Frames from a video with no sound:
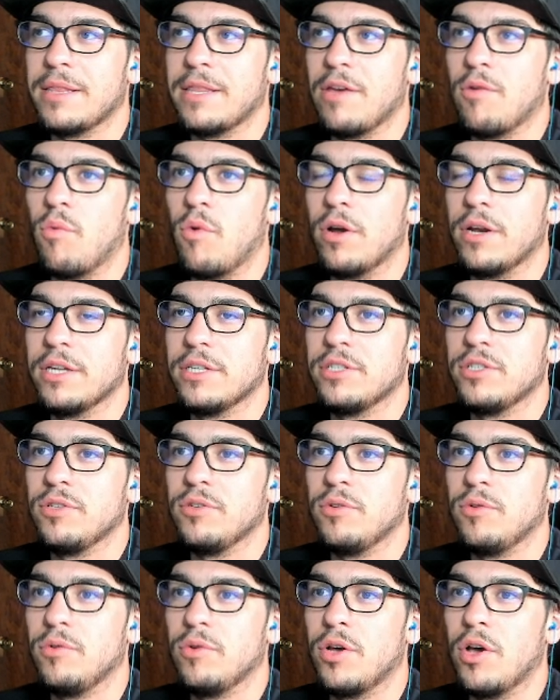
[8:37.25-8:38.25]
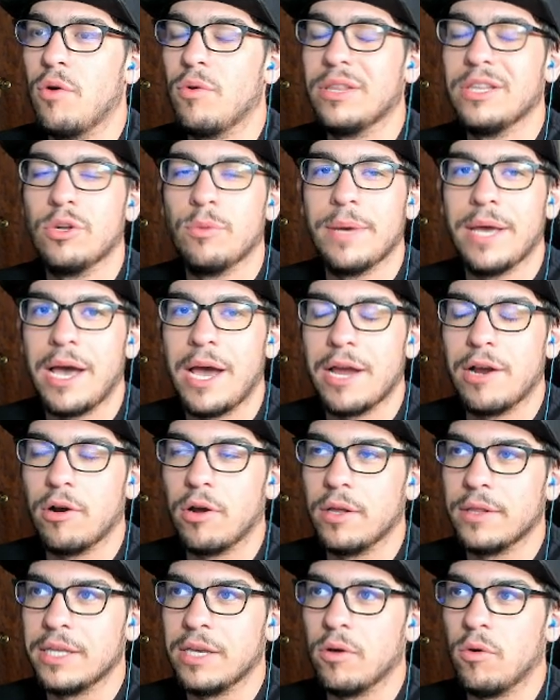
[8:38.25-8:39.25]
they wanted to go a little bit higher
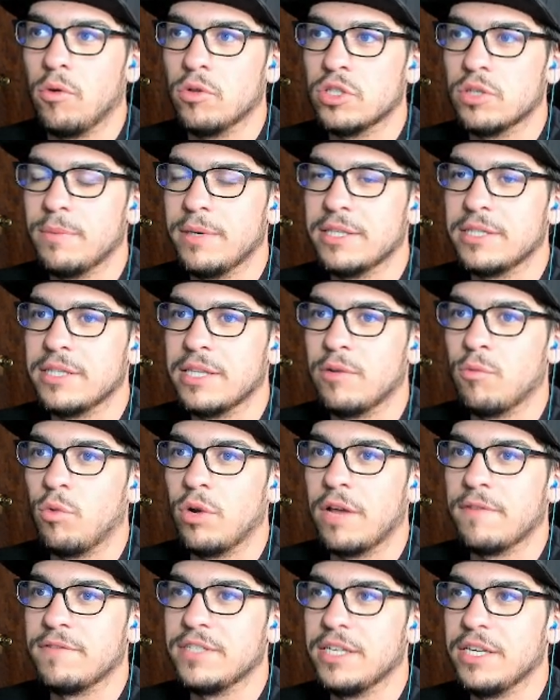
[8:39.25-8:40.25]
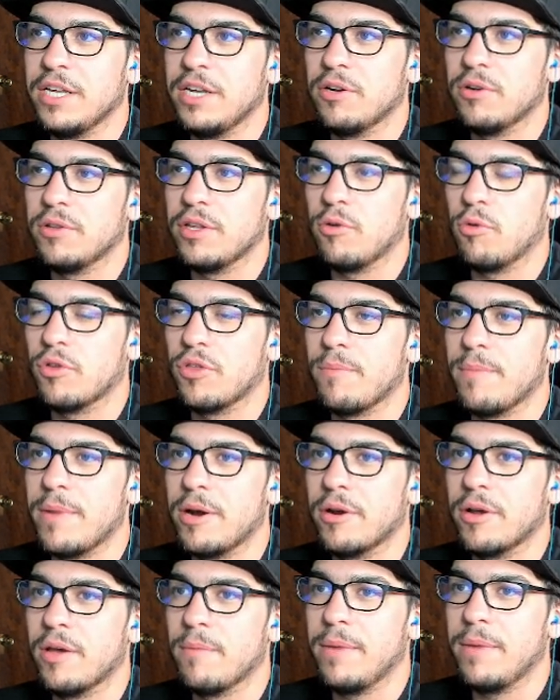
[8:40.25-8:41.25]
on the Ultimates than what I've seen here in the North
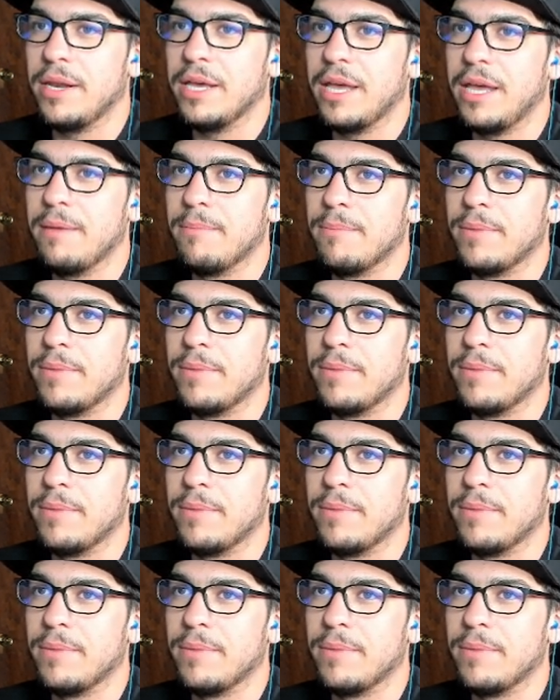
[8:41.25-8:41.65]
America metagame,